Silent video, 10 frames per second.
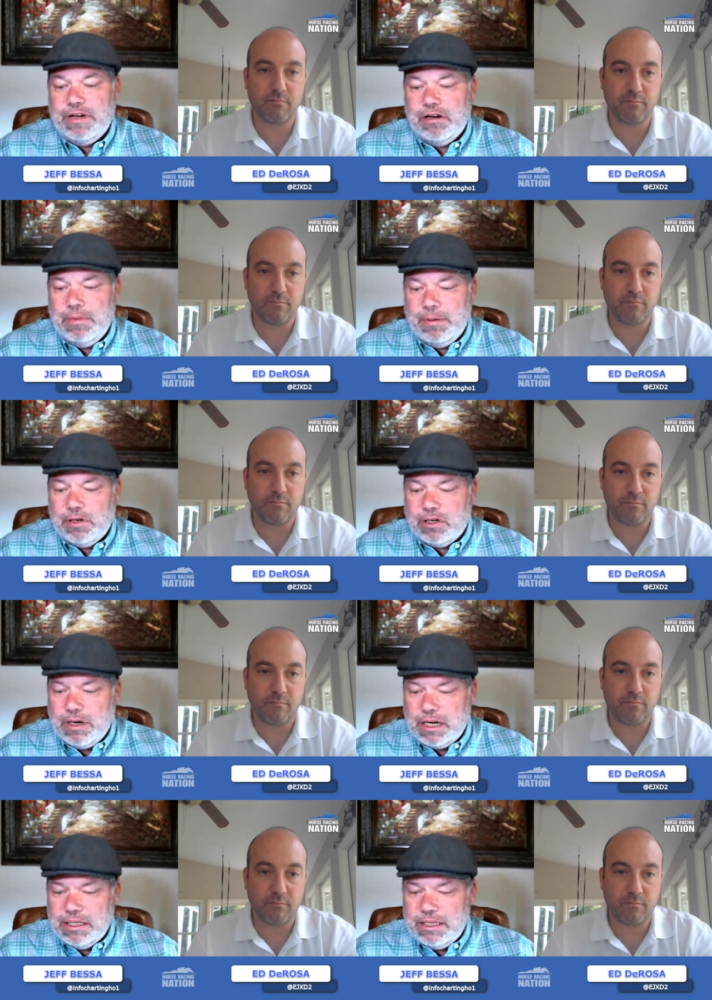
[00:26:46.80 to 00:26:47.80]
Speaker 1: if I remember
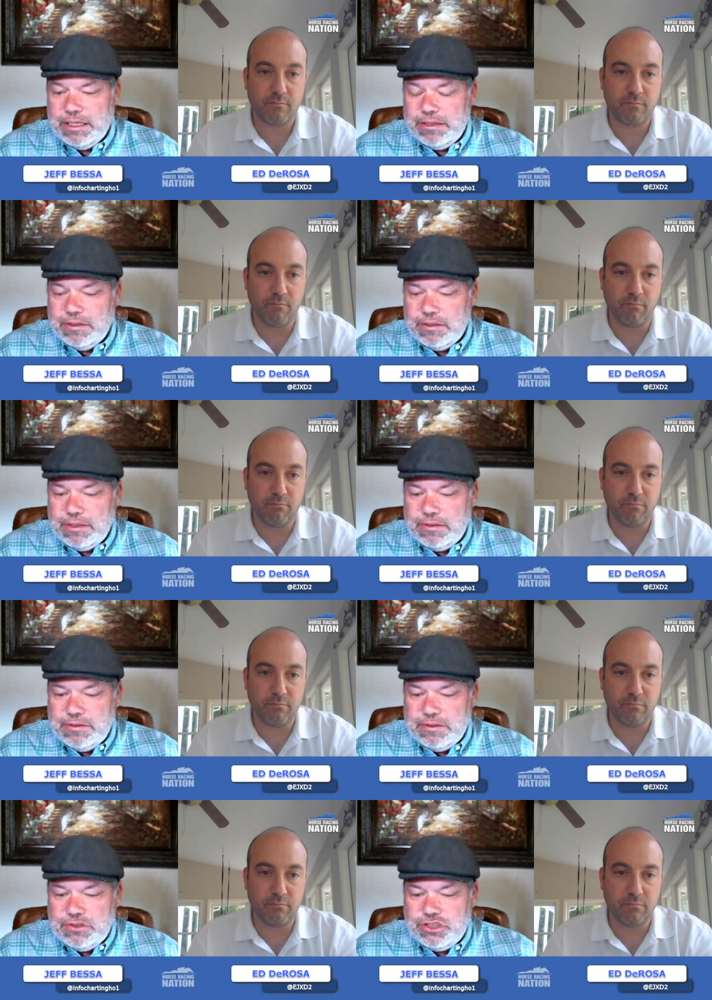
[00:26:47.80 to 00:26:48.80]
correctly.
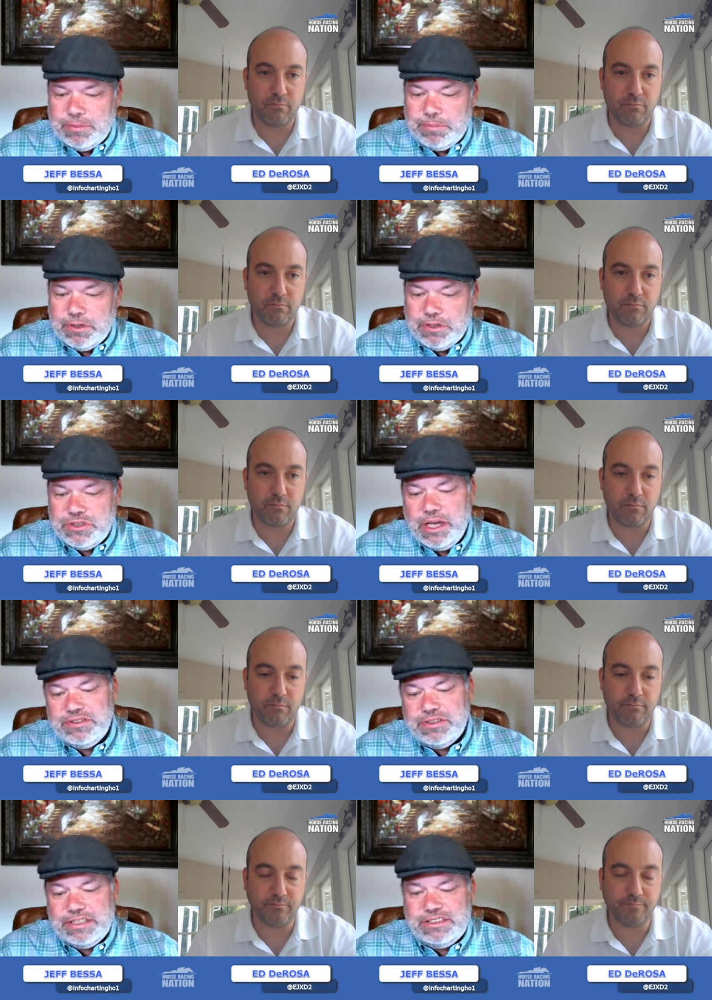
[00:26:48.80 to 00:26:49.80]
Shippers, yeah,
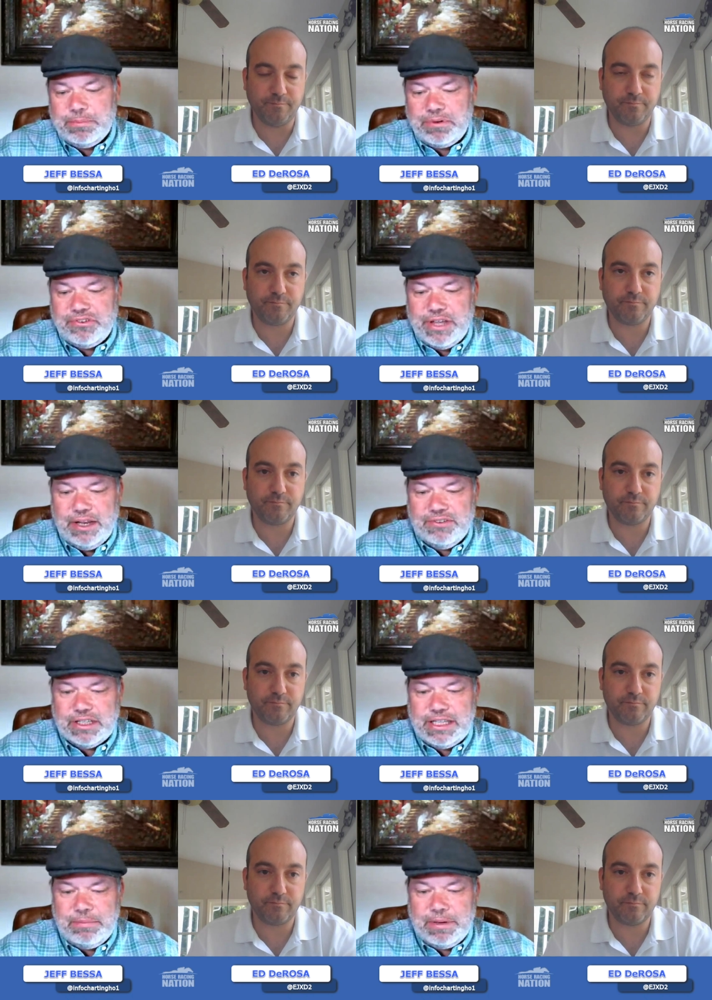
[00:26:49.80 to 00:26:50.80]
he's nineteen percent. He's
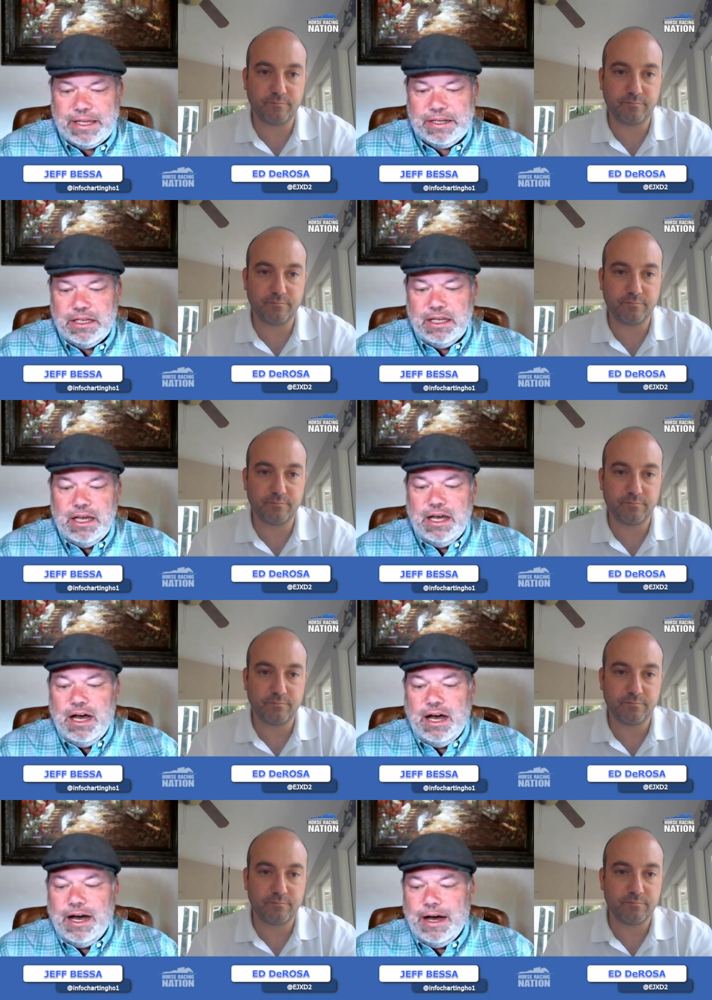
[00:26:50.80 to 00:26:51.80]
not that bad.
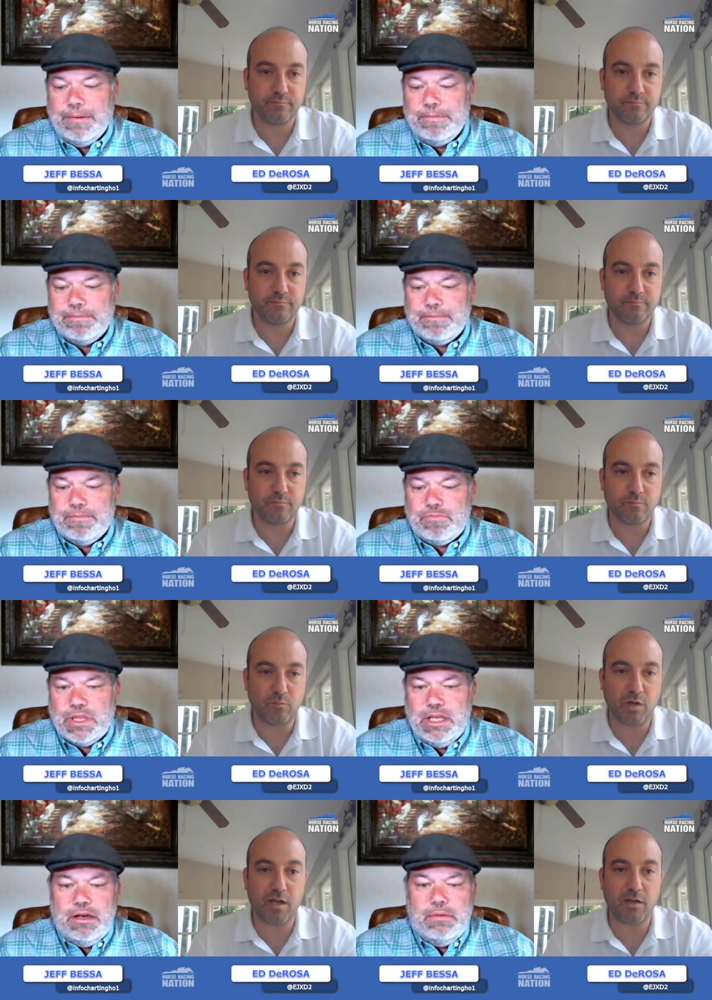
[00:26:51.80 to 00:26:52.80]
Um,
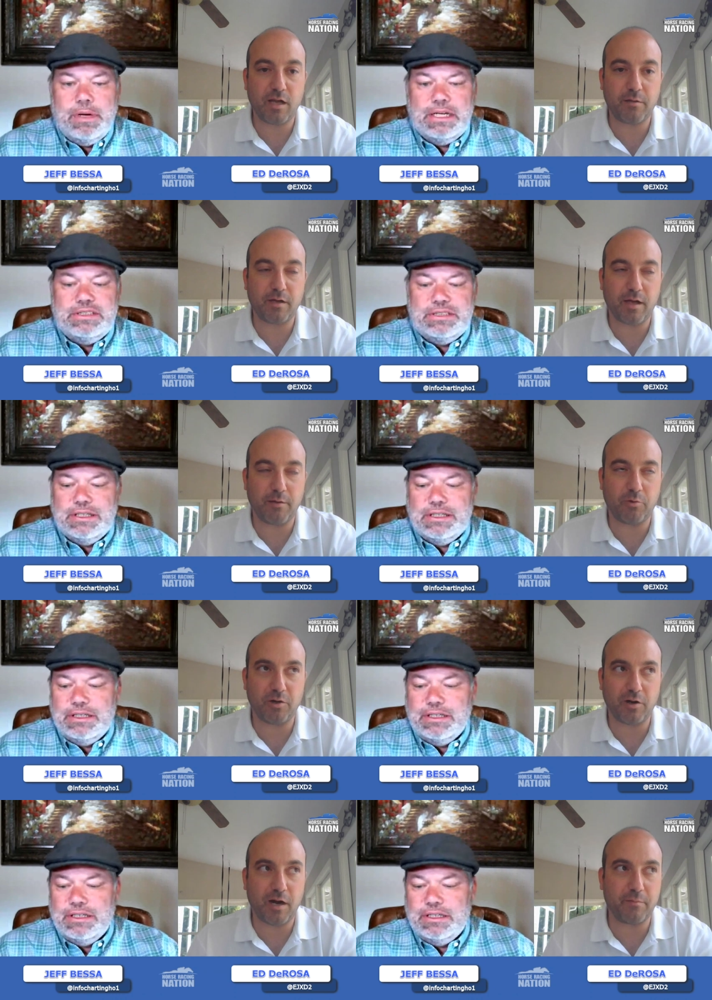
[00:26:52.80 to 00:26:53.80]
Speaker 2: well, how, I
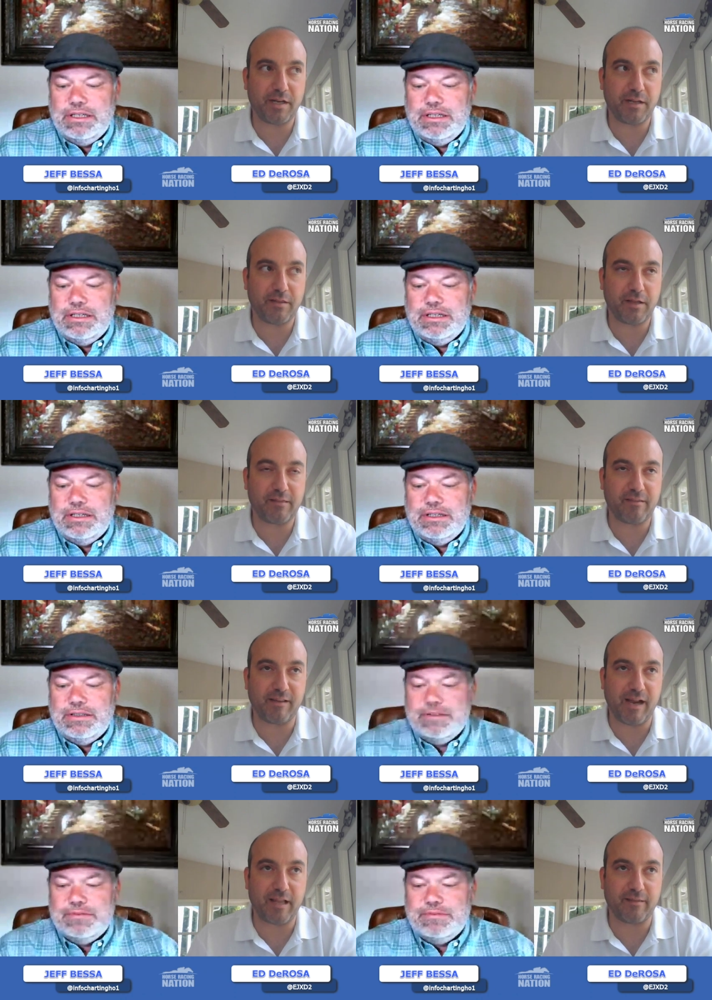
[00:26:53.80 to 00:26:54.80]
wonder how many of that
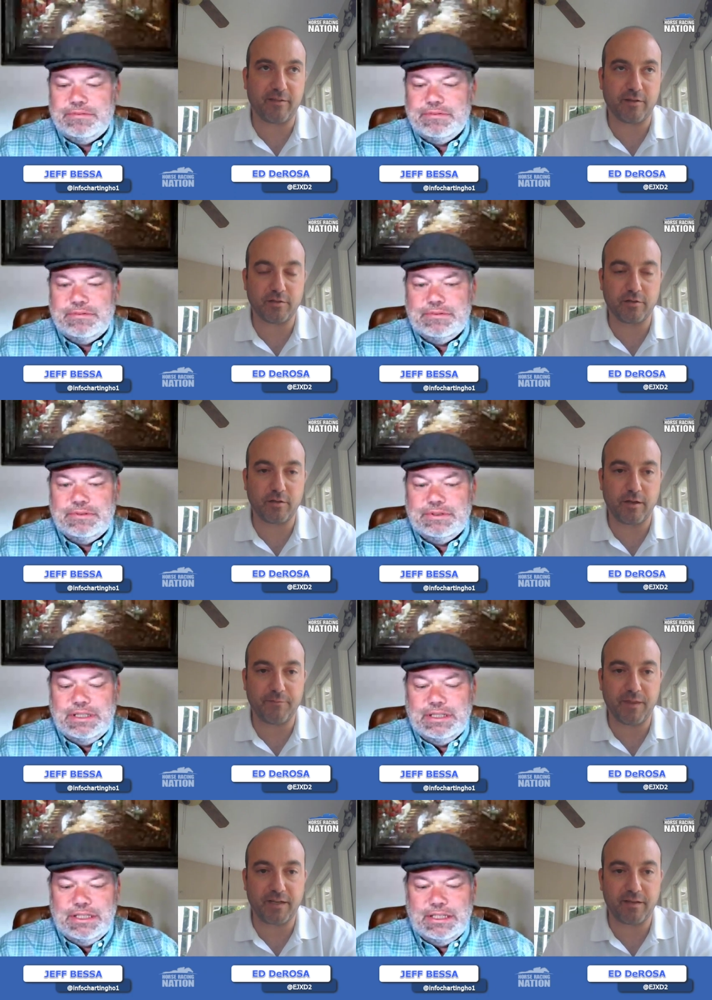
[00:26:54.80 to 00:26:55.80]
stats, are, if
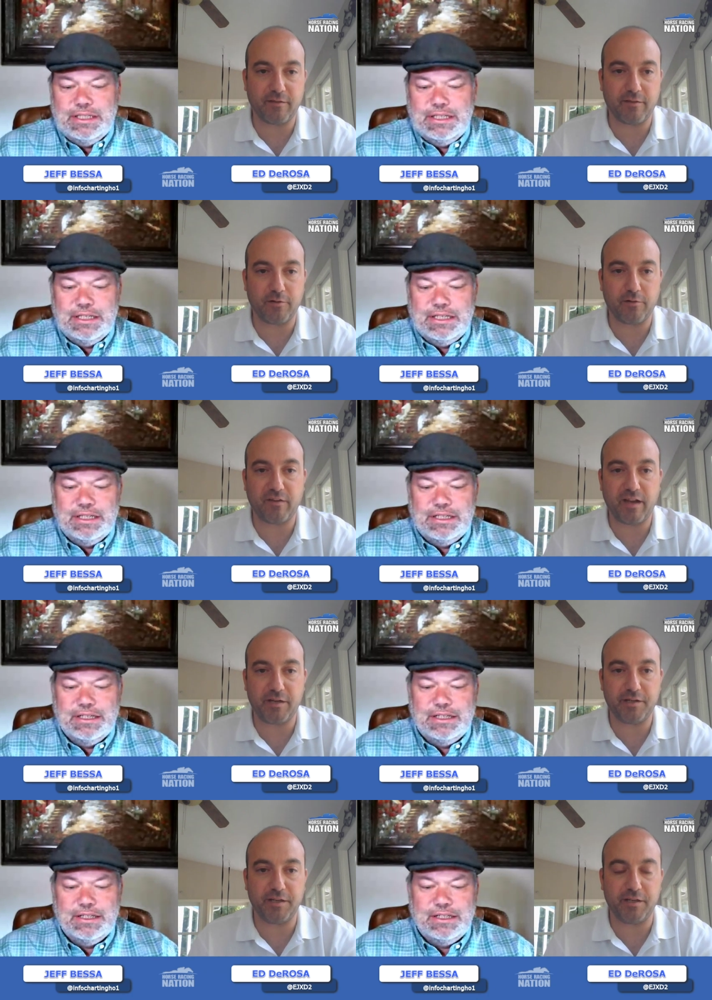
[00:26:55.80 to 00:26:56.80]
they consider Santa
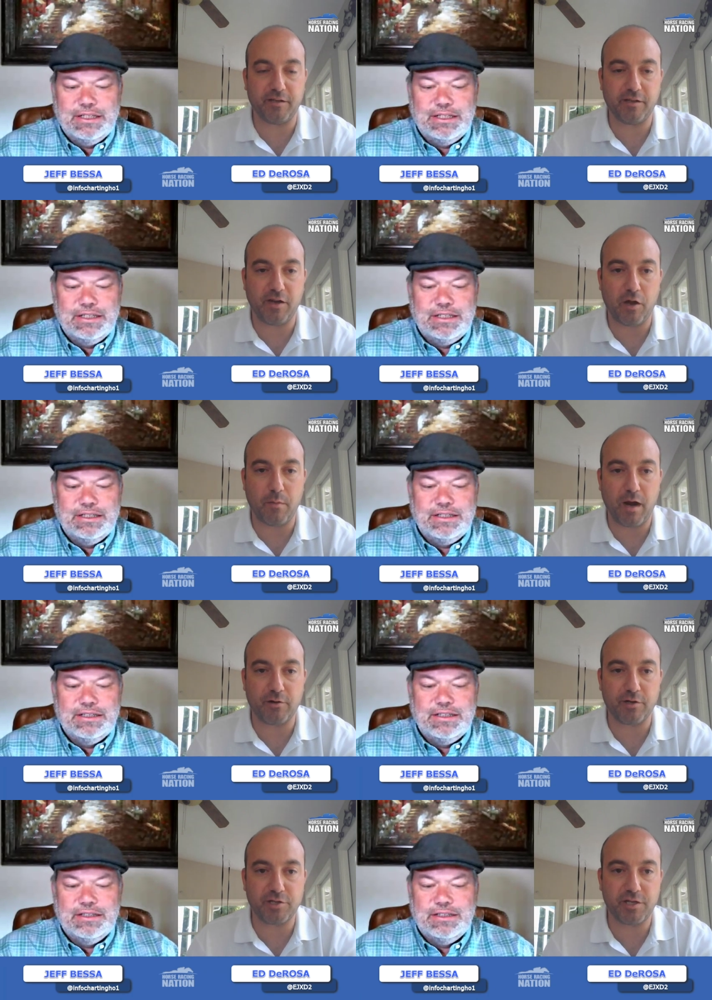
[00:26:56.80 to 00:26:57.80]
Anita to Del
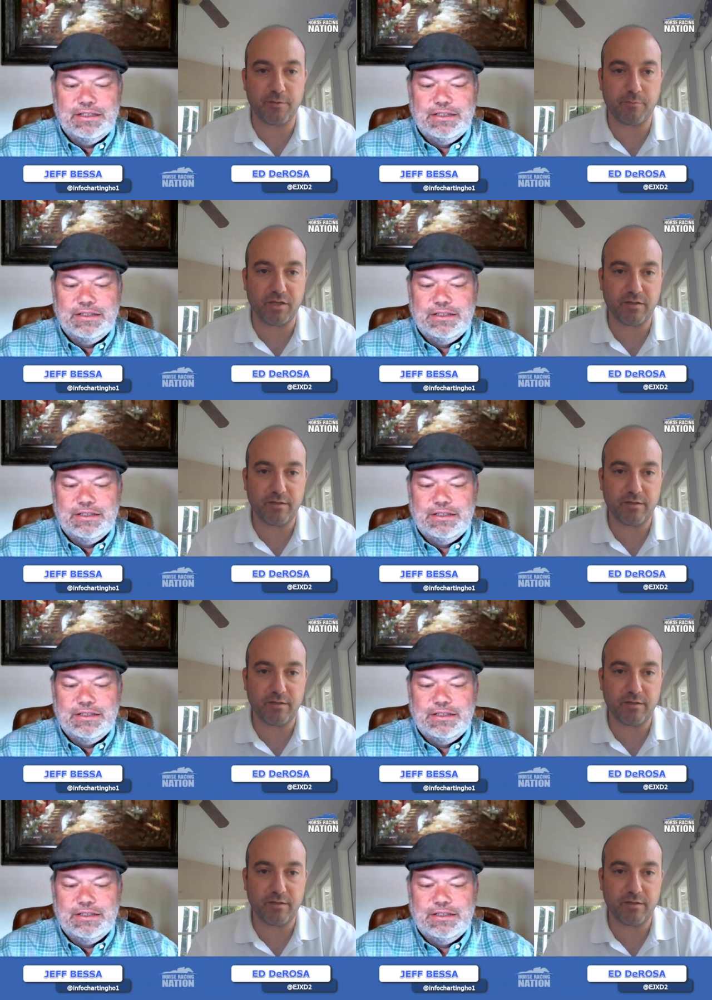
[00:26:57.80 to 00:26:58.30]
Mar a ship.